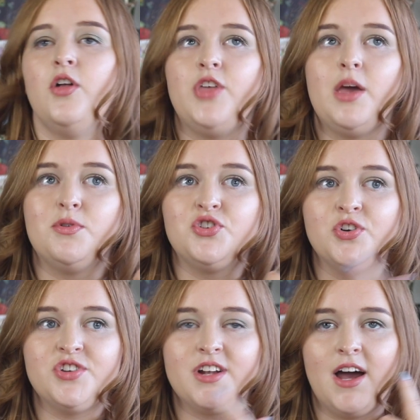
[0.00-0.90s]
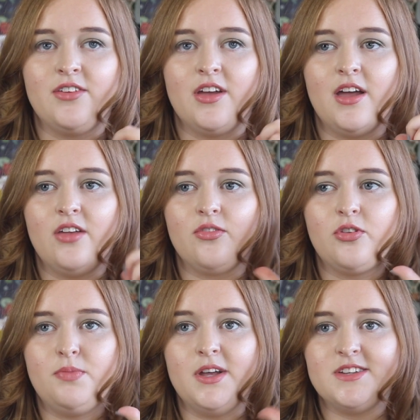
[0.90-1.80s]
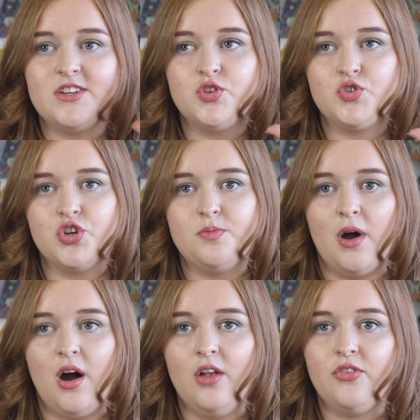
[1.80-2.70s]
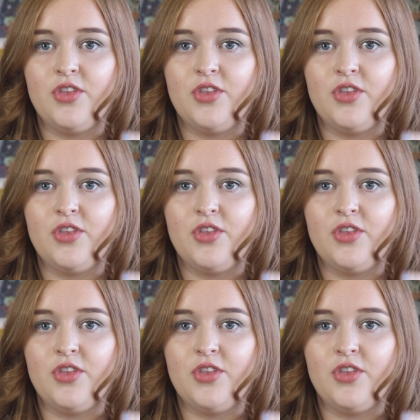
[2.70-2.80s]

The pituitary gland is split into two parts,